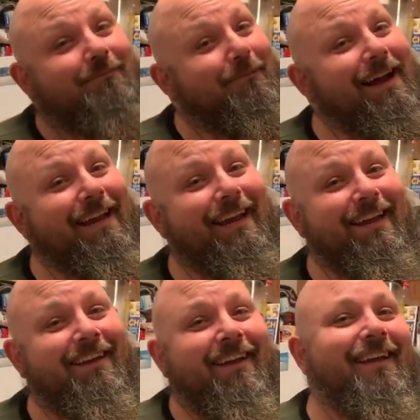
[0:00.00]

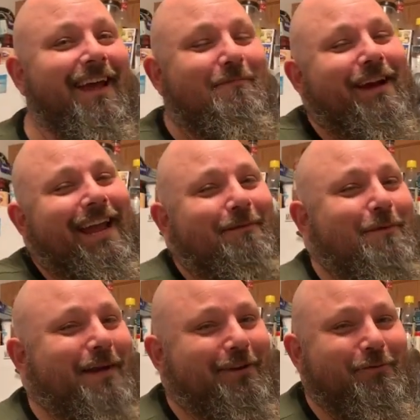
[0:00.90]
Mikey, and my
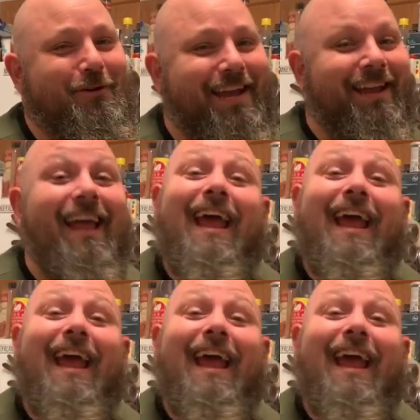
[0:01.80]
cameraman, Roy.